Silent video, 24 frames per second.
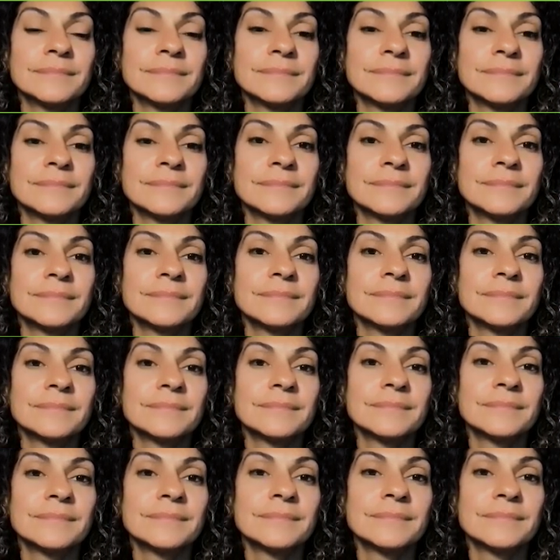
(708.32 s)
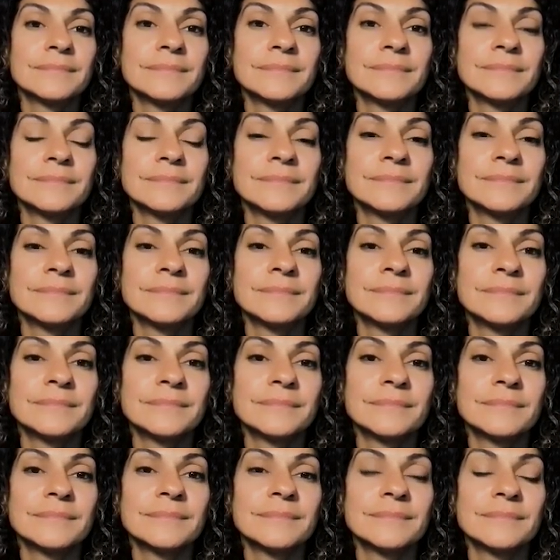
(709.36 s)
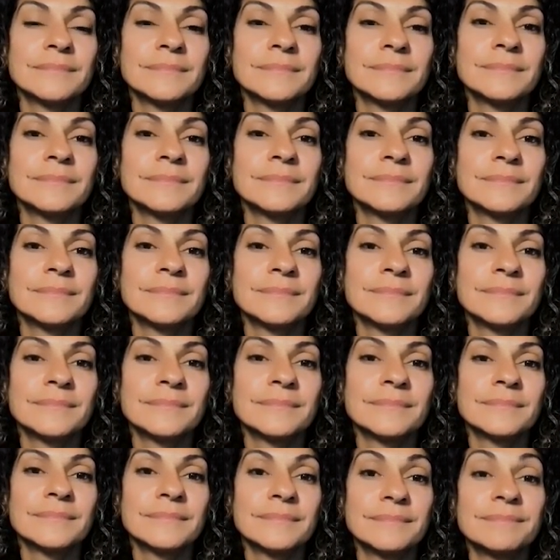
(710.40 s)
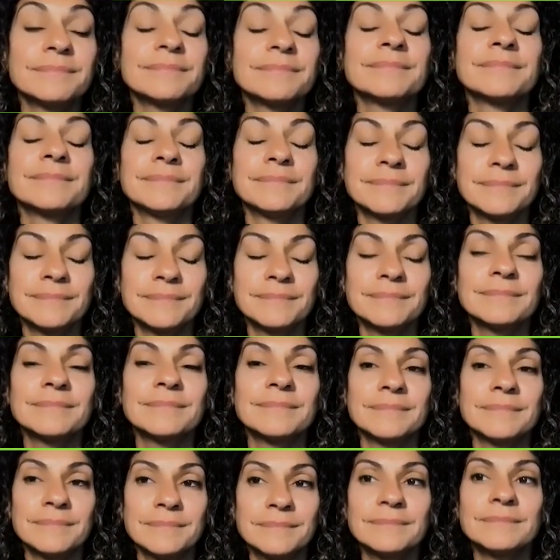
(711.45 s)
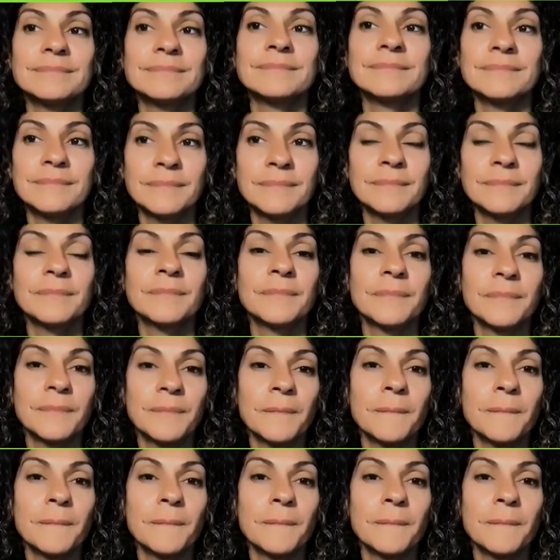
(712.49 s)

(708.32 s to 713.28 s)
(silent)